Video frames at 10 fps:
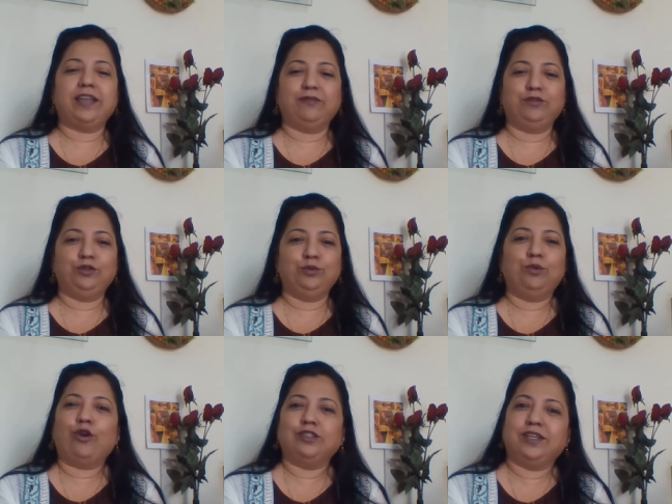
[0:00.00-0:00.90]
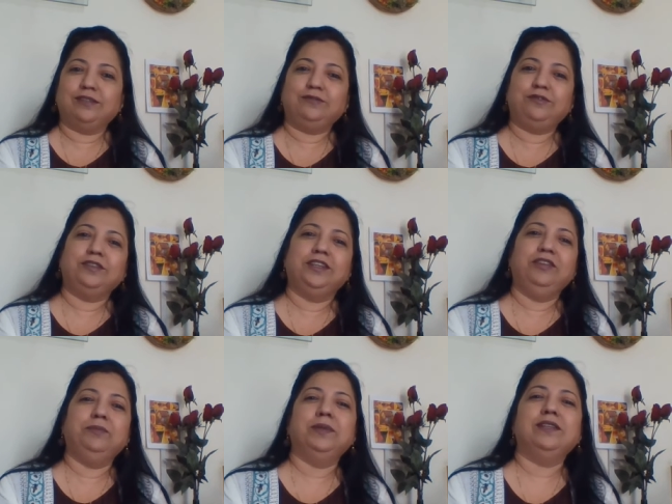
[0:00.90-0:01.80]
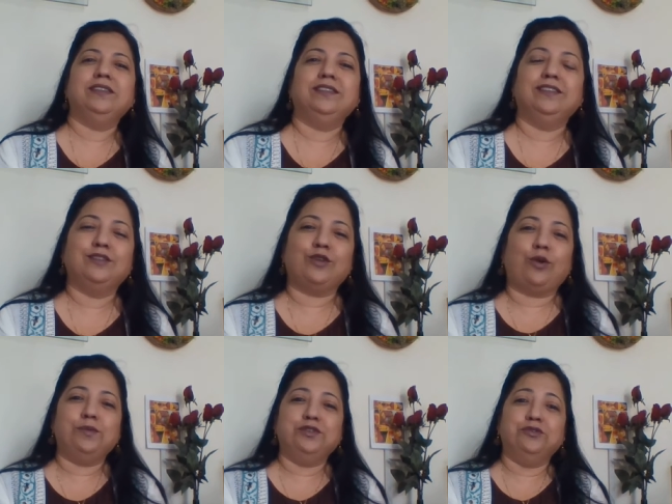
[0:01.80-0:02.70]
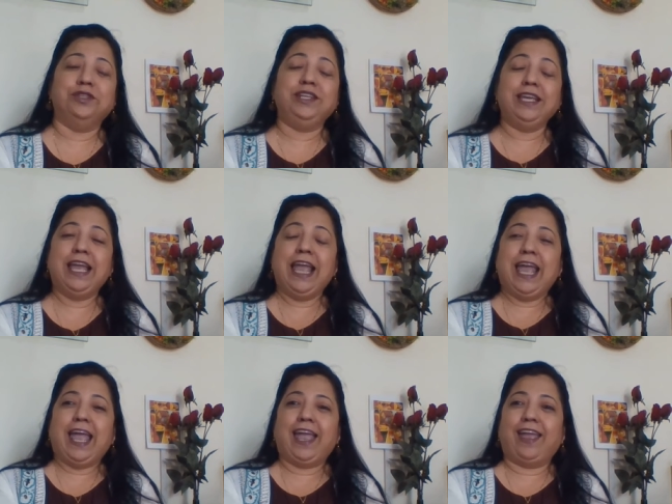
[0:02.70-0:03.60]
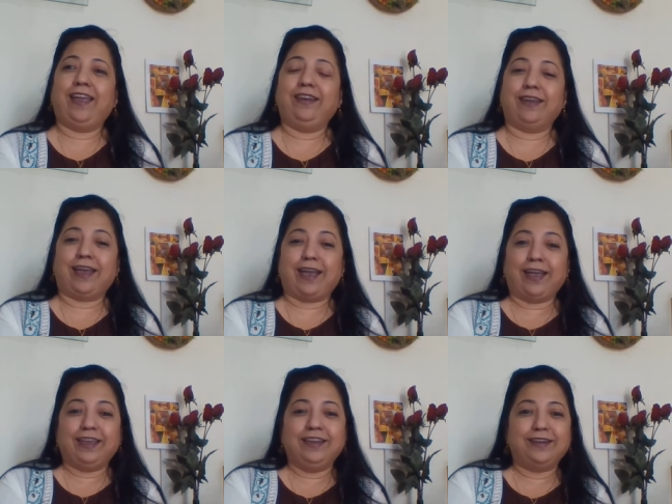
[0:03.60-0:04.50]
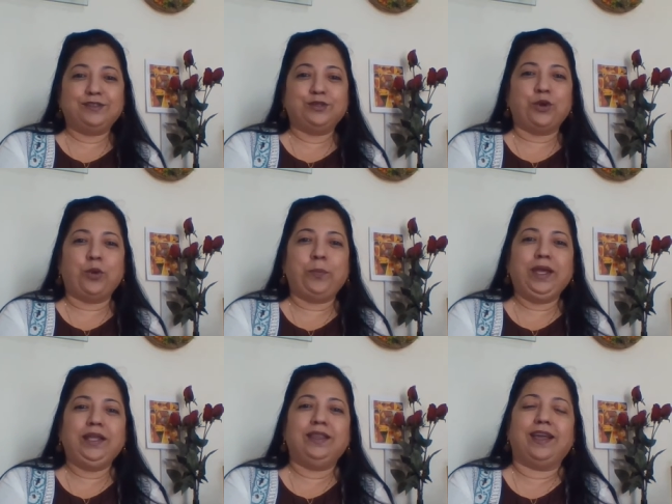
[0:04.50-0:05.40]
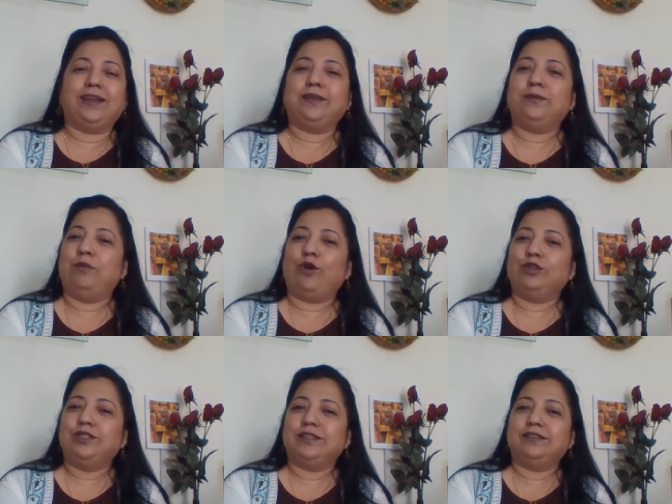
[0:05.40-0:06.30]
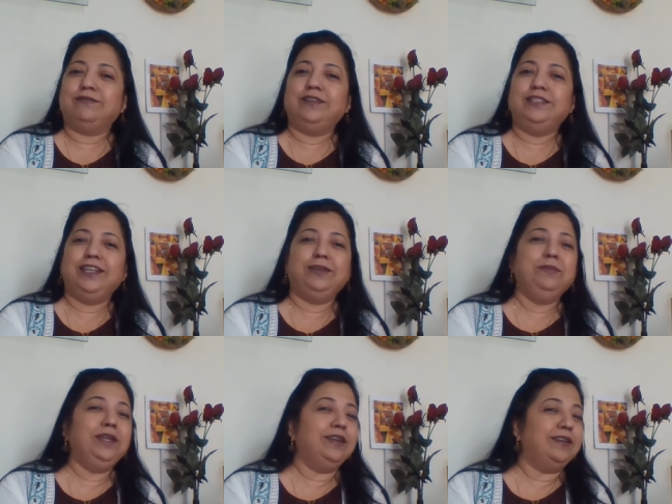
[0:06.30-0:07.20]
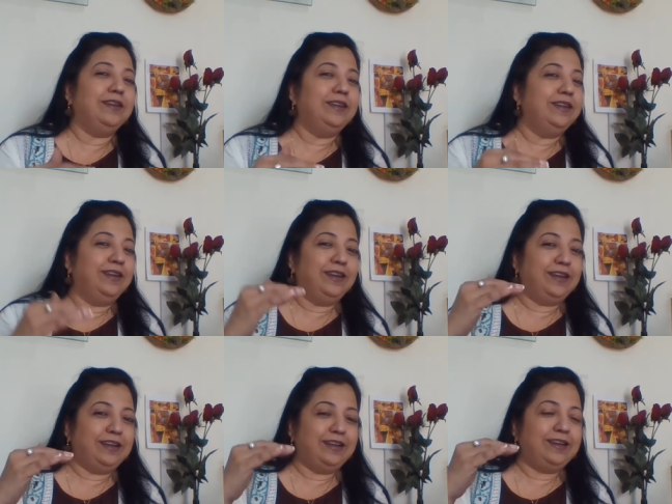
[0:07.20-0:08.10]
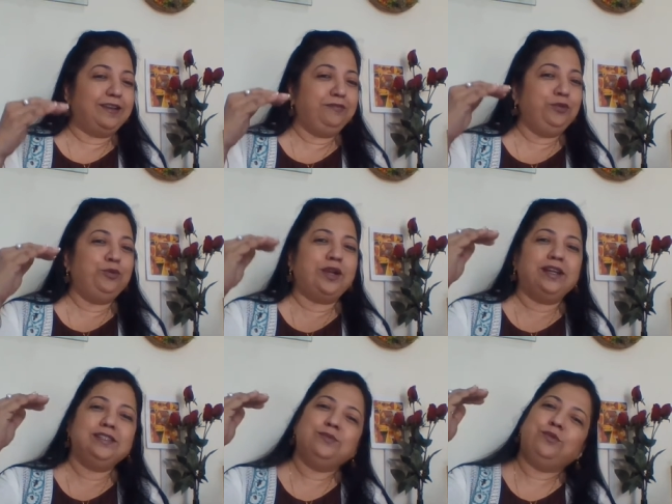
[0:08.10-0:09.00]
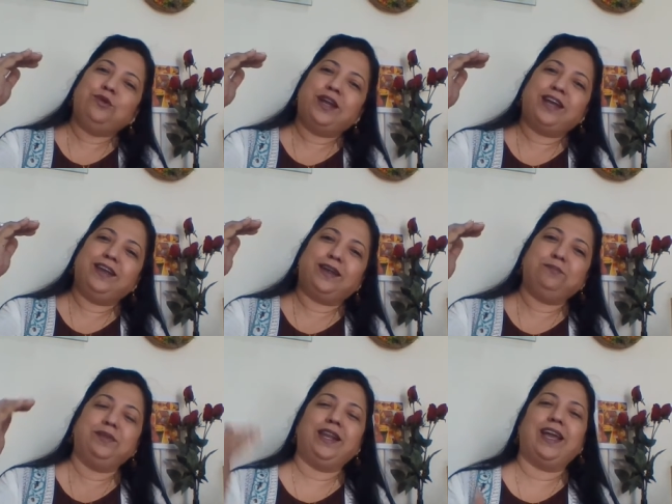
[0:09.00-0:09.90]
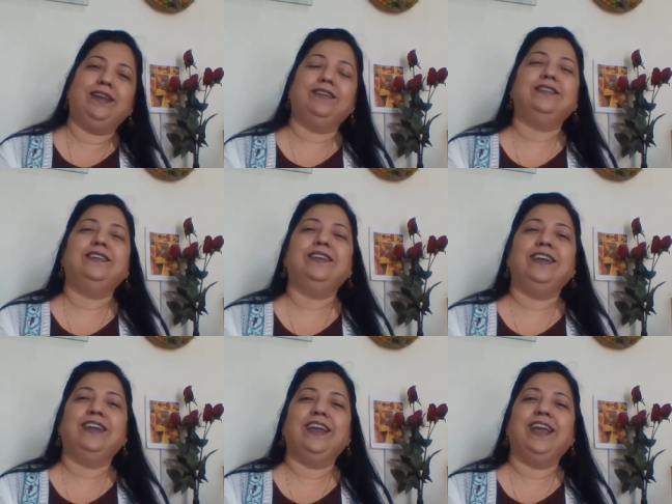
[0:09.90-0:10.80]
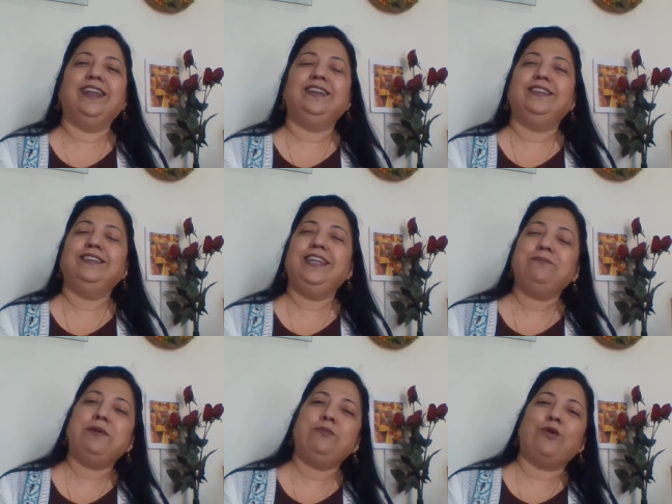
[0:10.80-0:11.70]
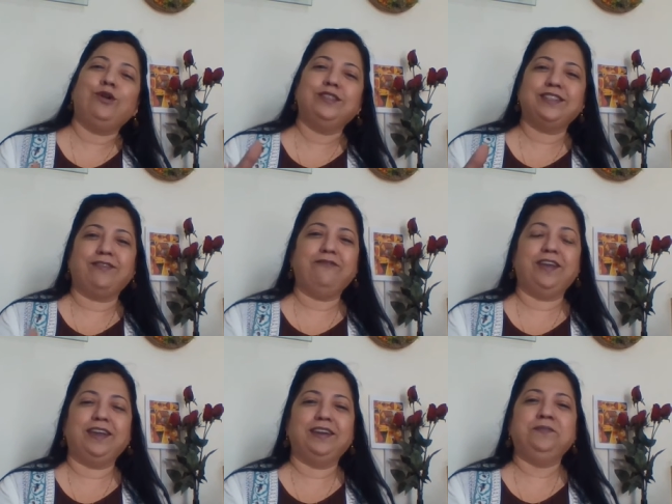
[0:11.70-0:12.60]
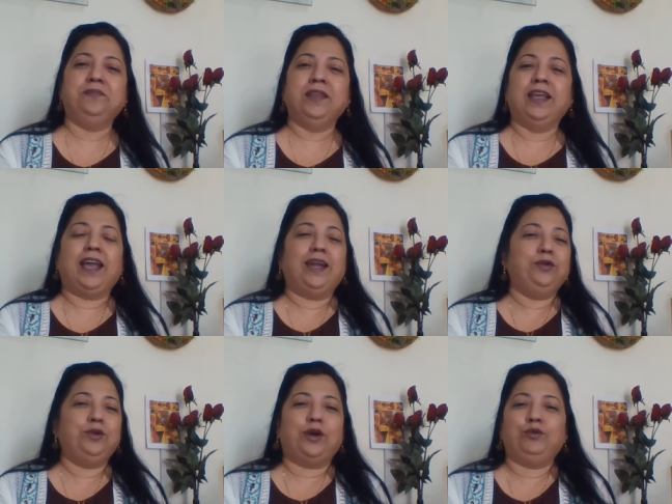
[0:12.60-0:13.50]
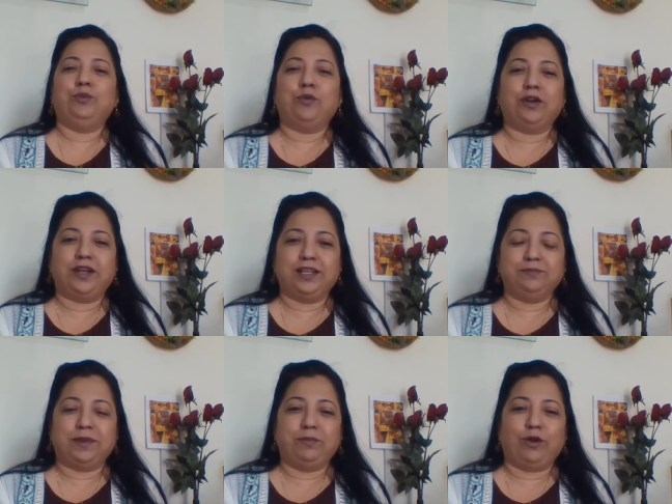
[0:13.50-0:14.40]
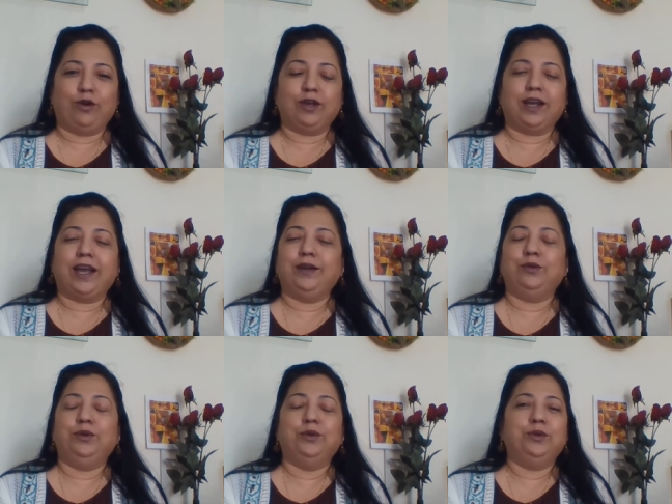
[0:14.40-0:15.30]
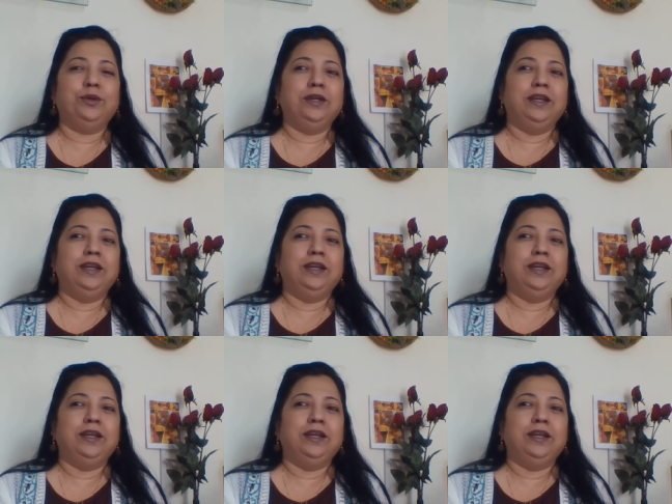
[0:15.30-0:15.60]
thankful to Blog Chatter for giving me this opportunity. And here's hoping that Blog Chatter will take me a few rungs more higher up the ladder and make my blog suck. I don't know how to monetize my blog. I don't know